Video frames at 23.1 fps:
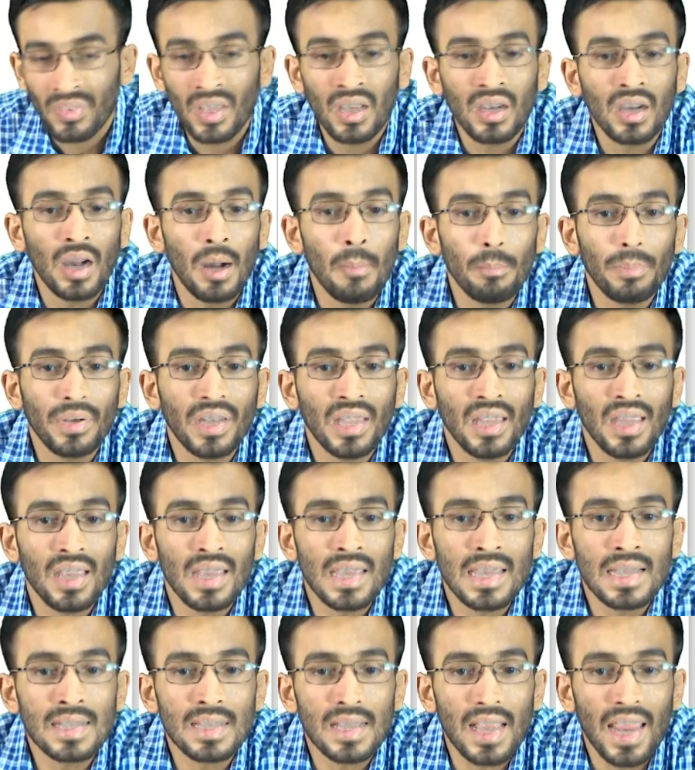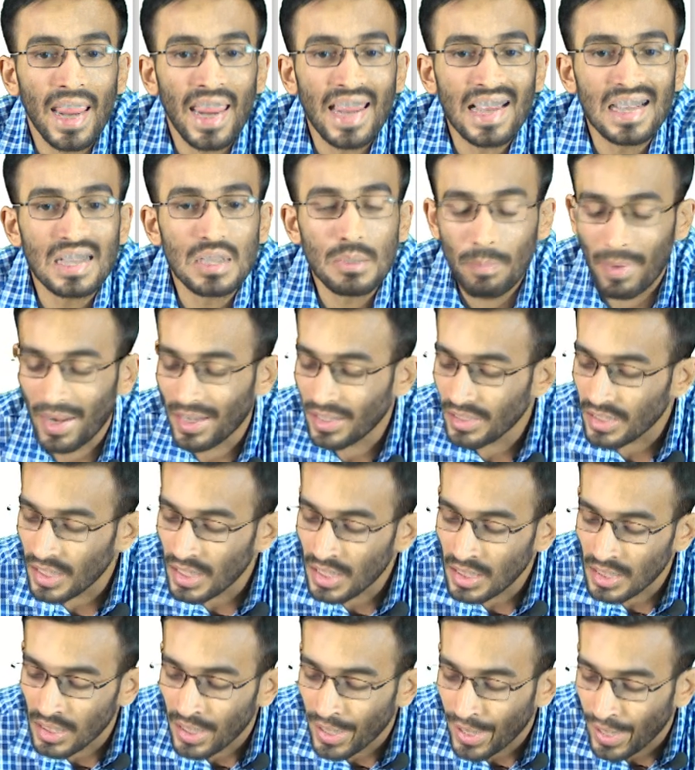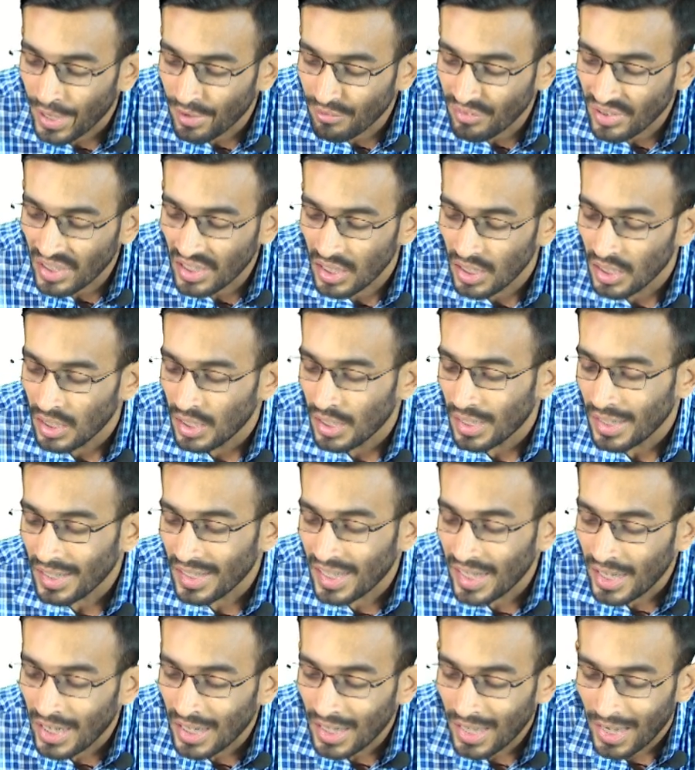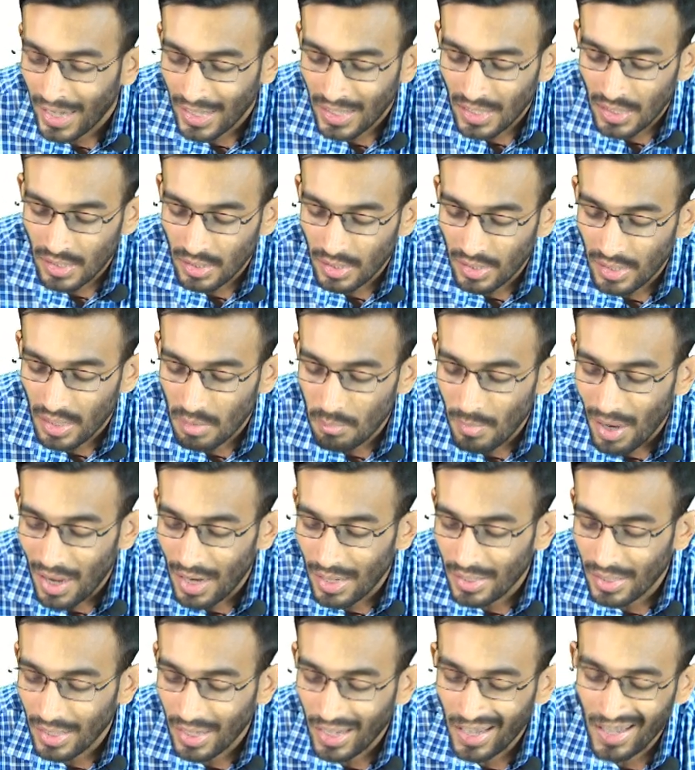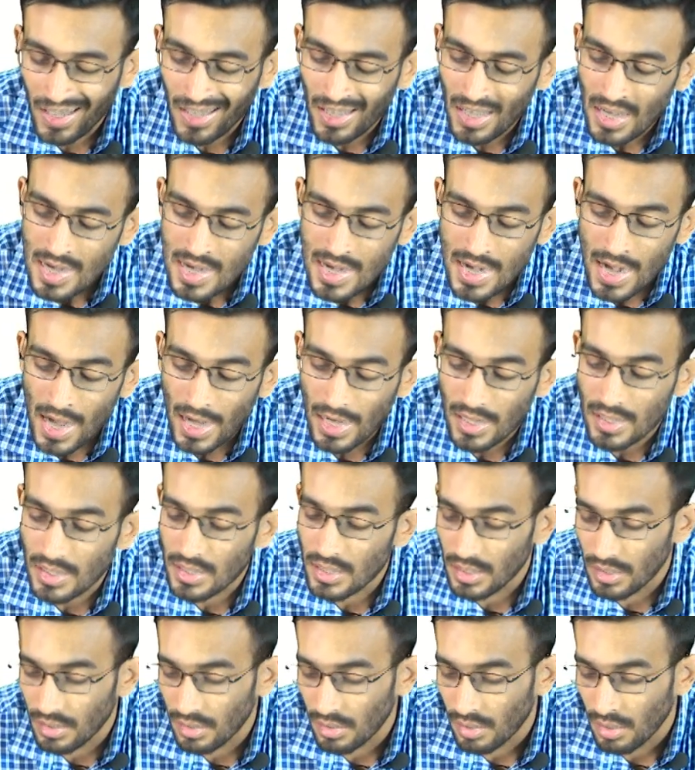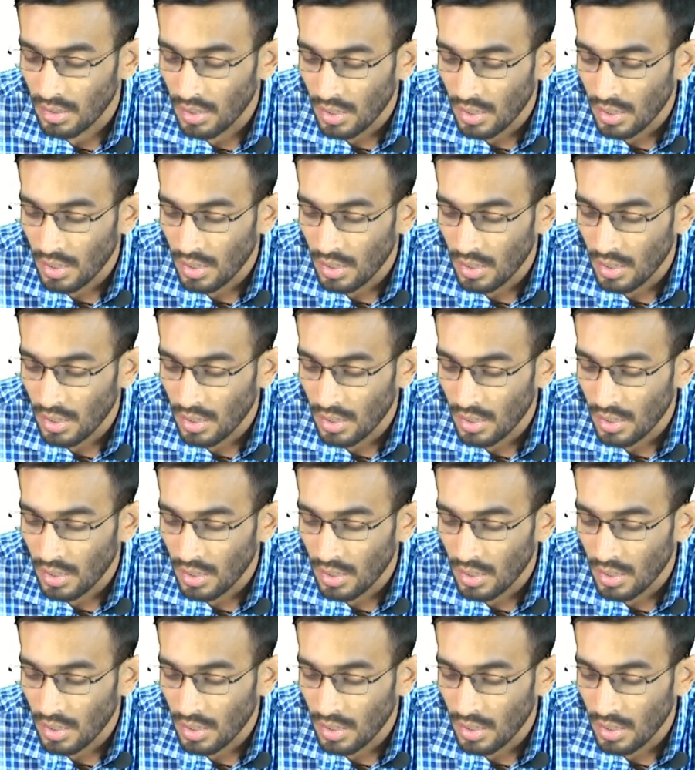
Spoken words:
Company is expecting a heavy decline in the demand in next year.